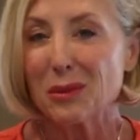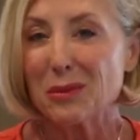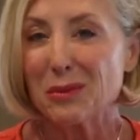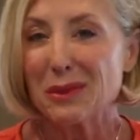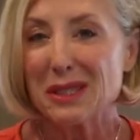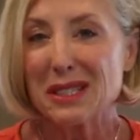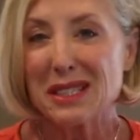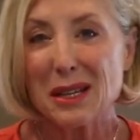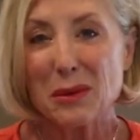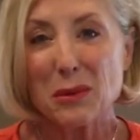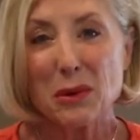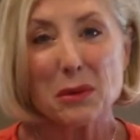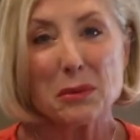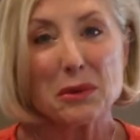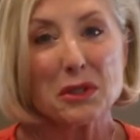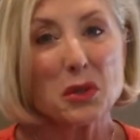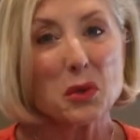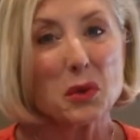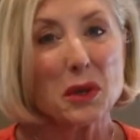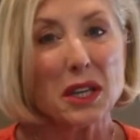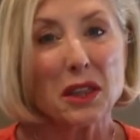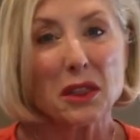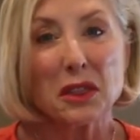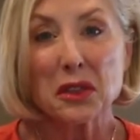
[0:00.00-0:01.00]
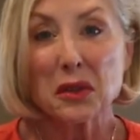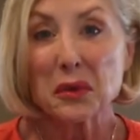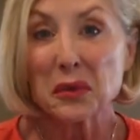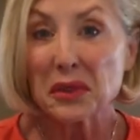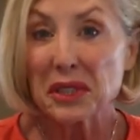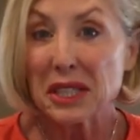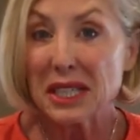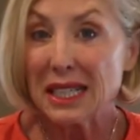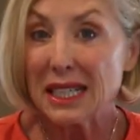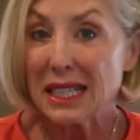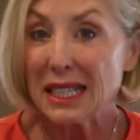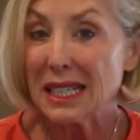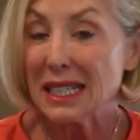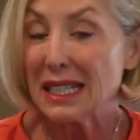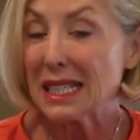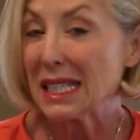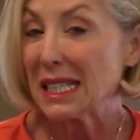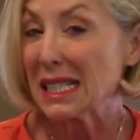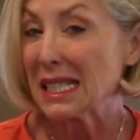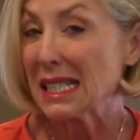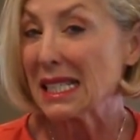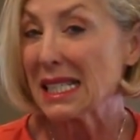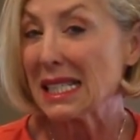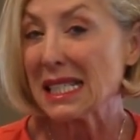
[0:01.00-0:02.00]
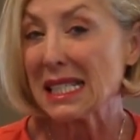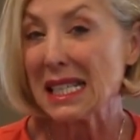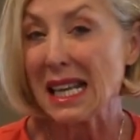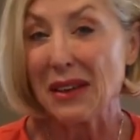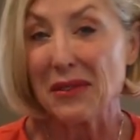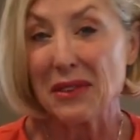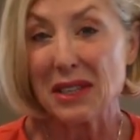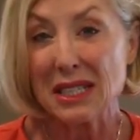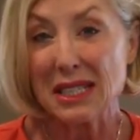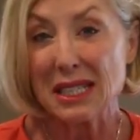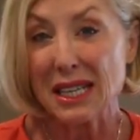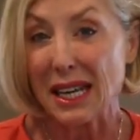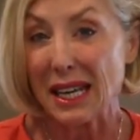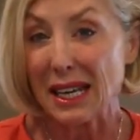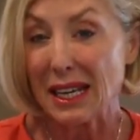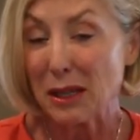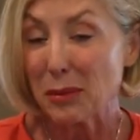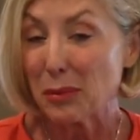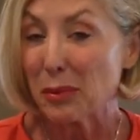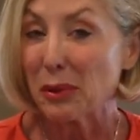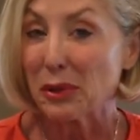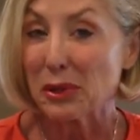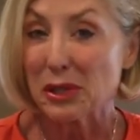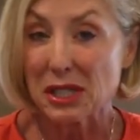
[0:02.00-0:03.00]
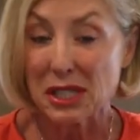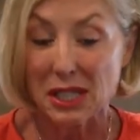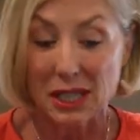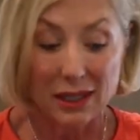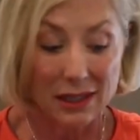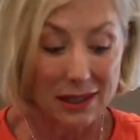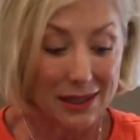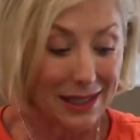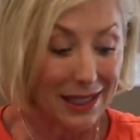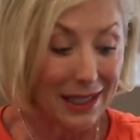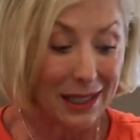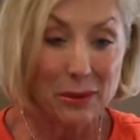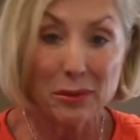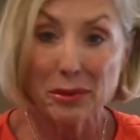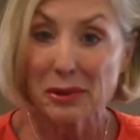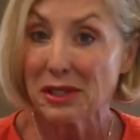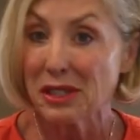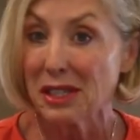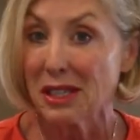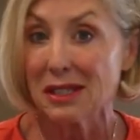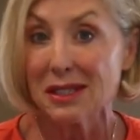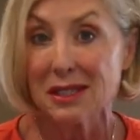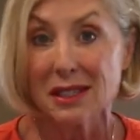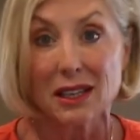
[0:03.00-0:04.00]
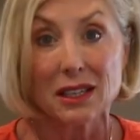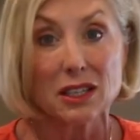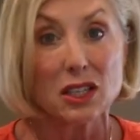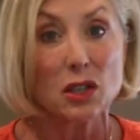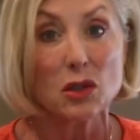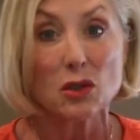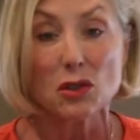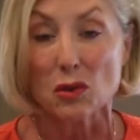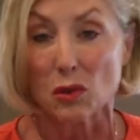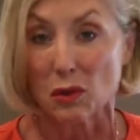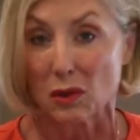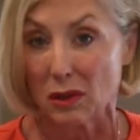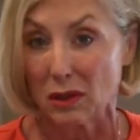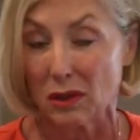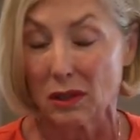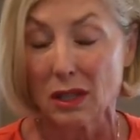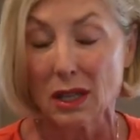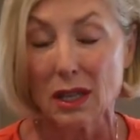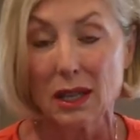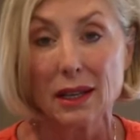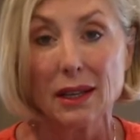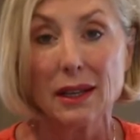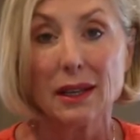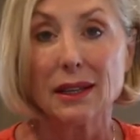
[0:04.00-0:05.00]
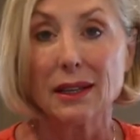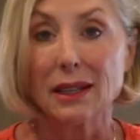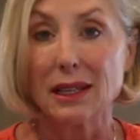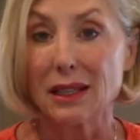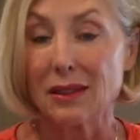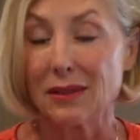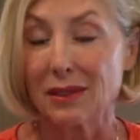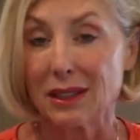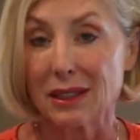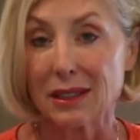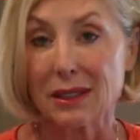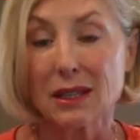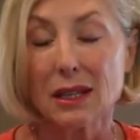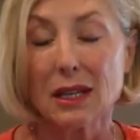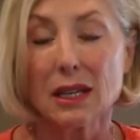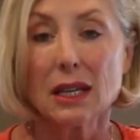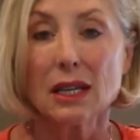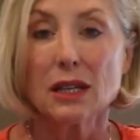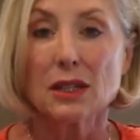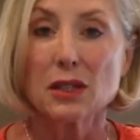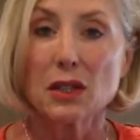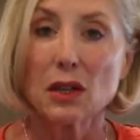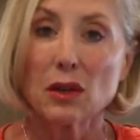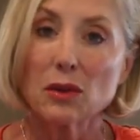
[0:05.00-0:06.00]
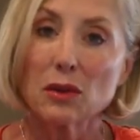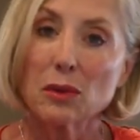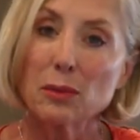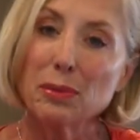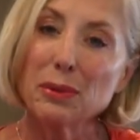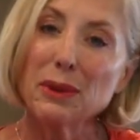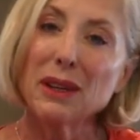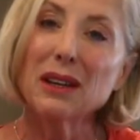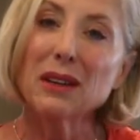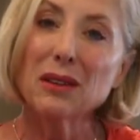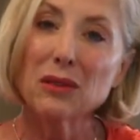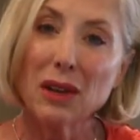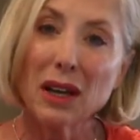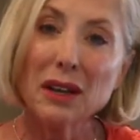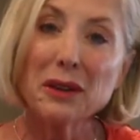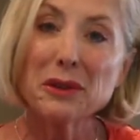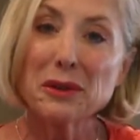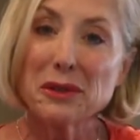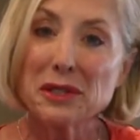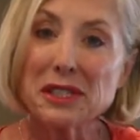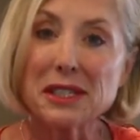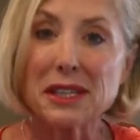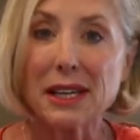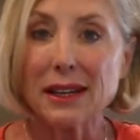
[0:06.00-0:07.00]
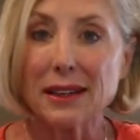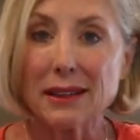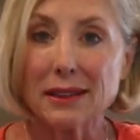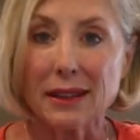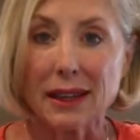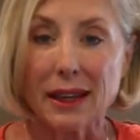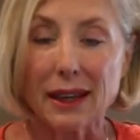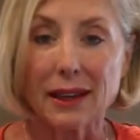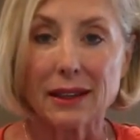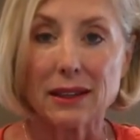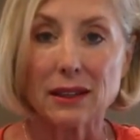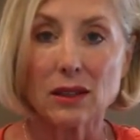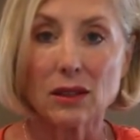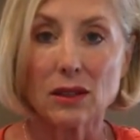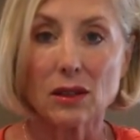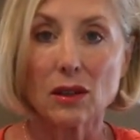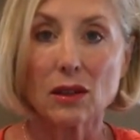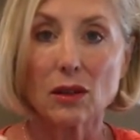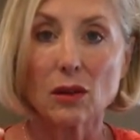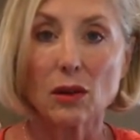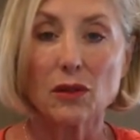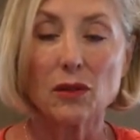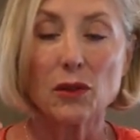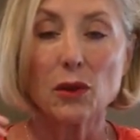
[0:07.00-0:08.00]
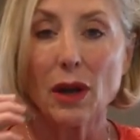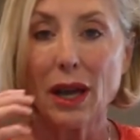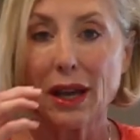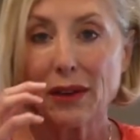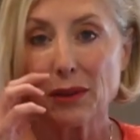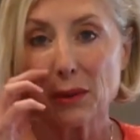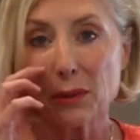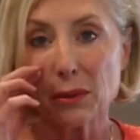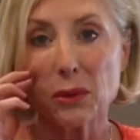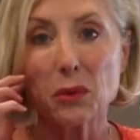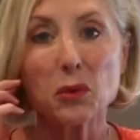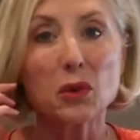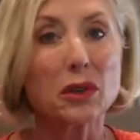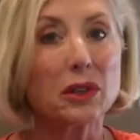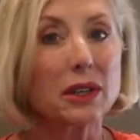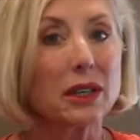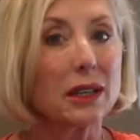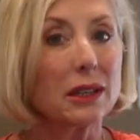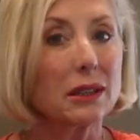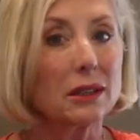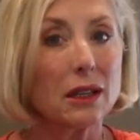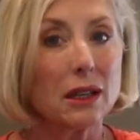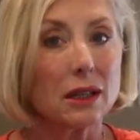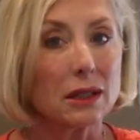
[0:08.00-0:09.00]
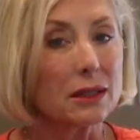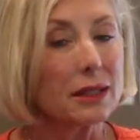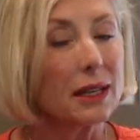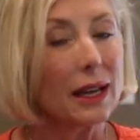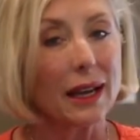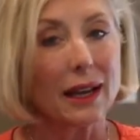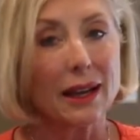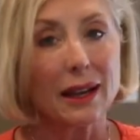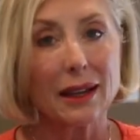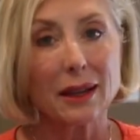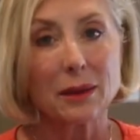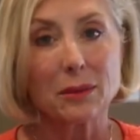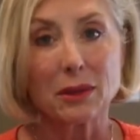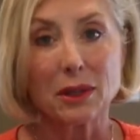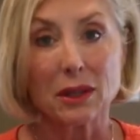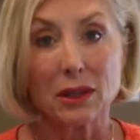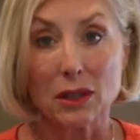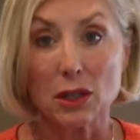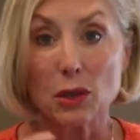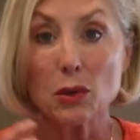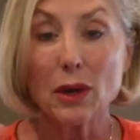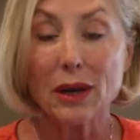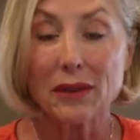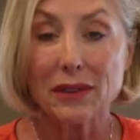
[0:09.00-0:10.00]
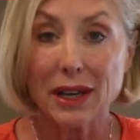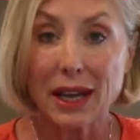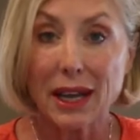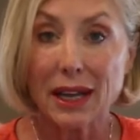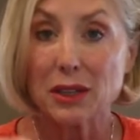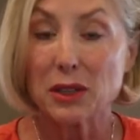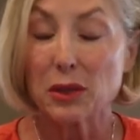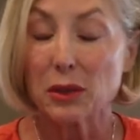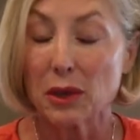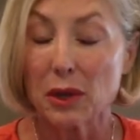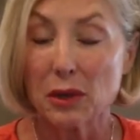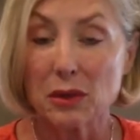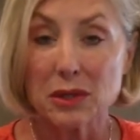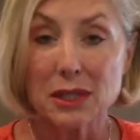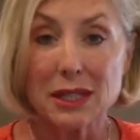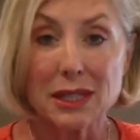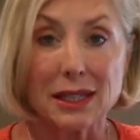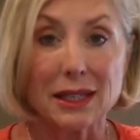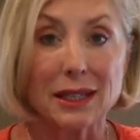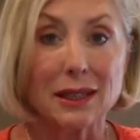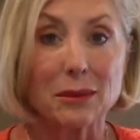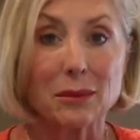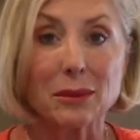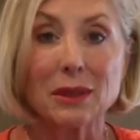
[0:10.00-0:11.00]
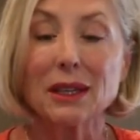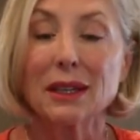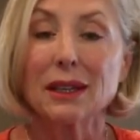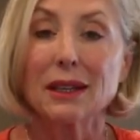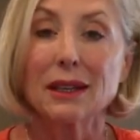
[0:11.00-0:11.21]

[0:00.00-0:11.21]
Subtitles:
somewhere between 3 to 7 to 8%. 10% is unusual, even. So understand that. If you haven't been working a long time and you haven't had your own team,